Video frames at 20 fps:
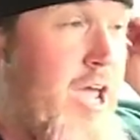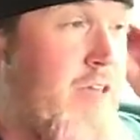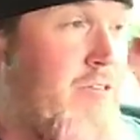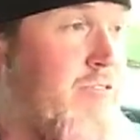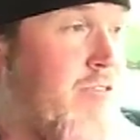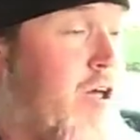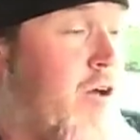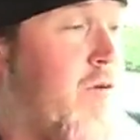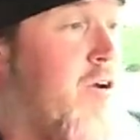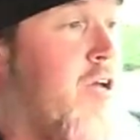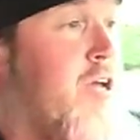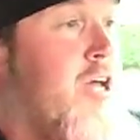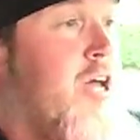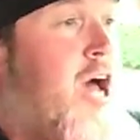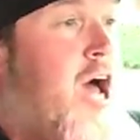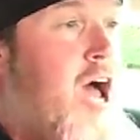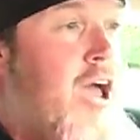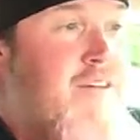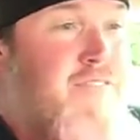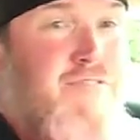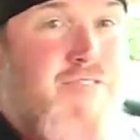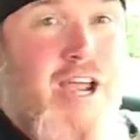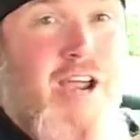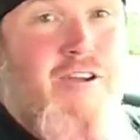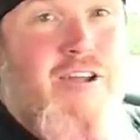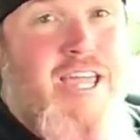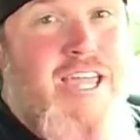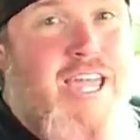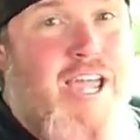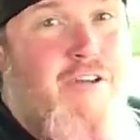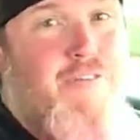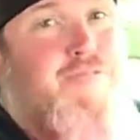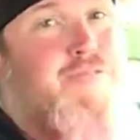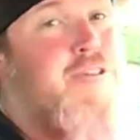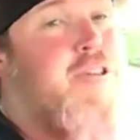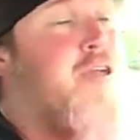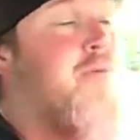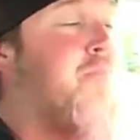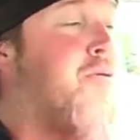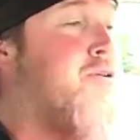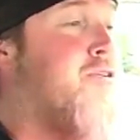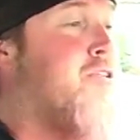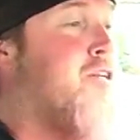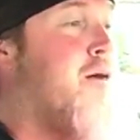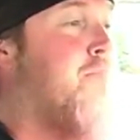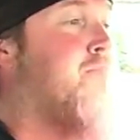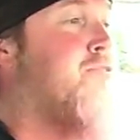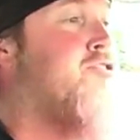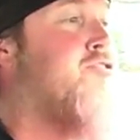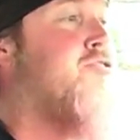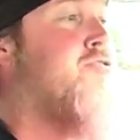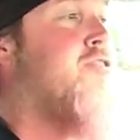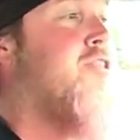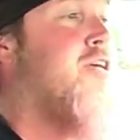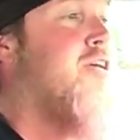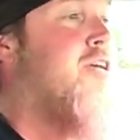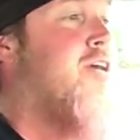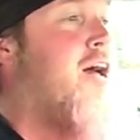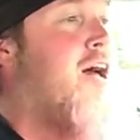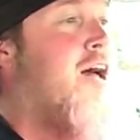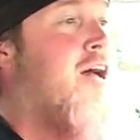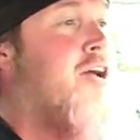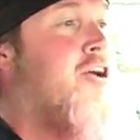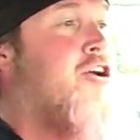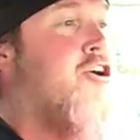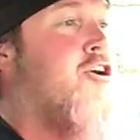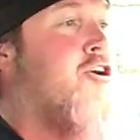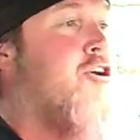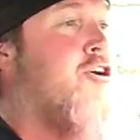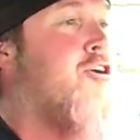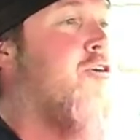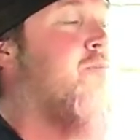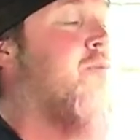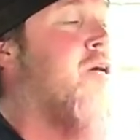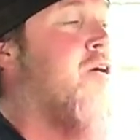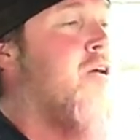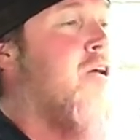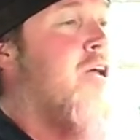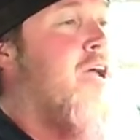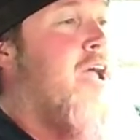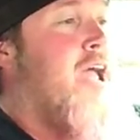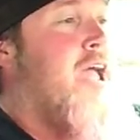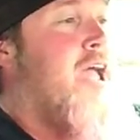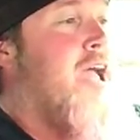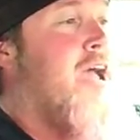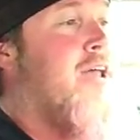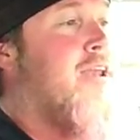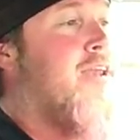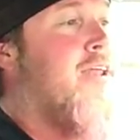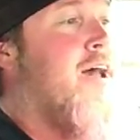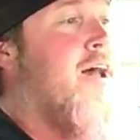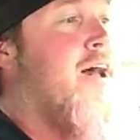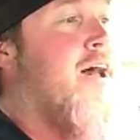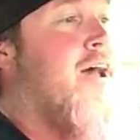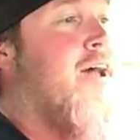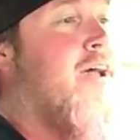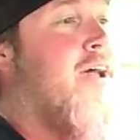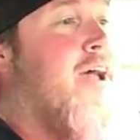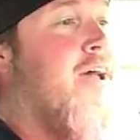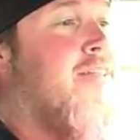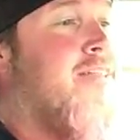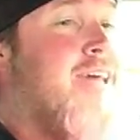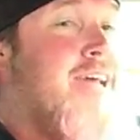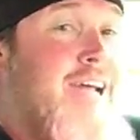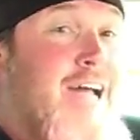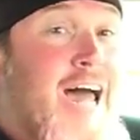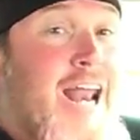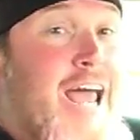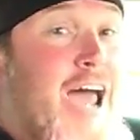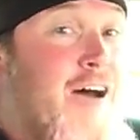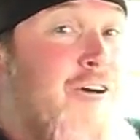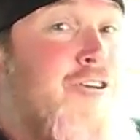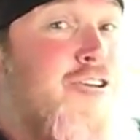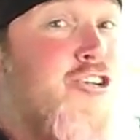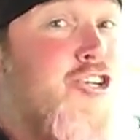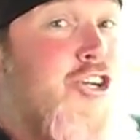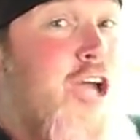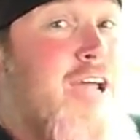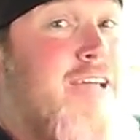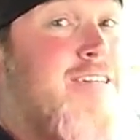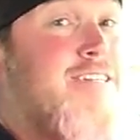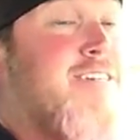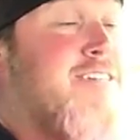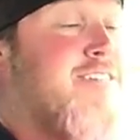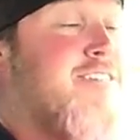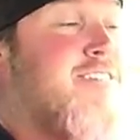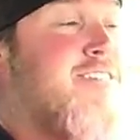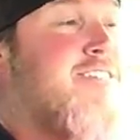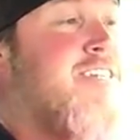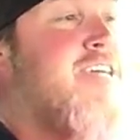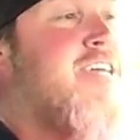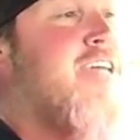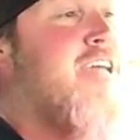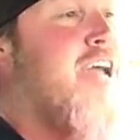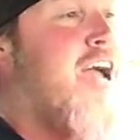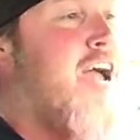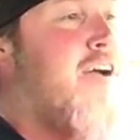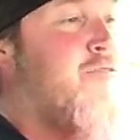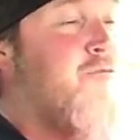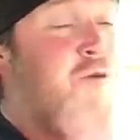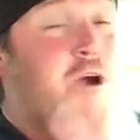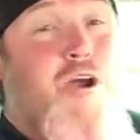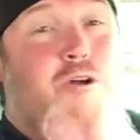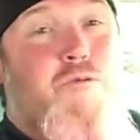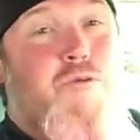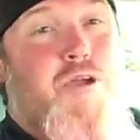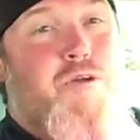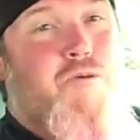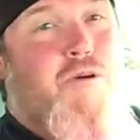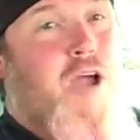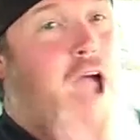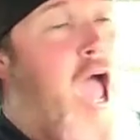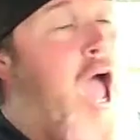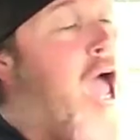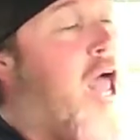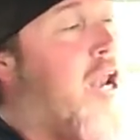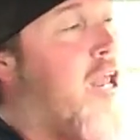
So I very carefully pulled up to the curb and then got out and checked it to see where we were at.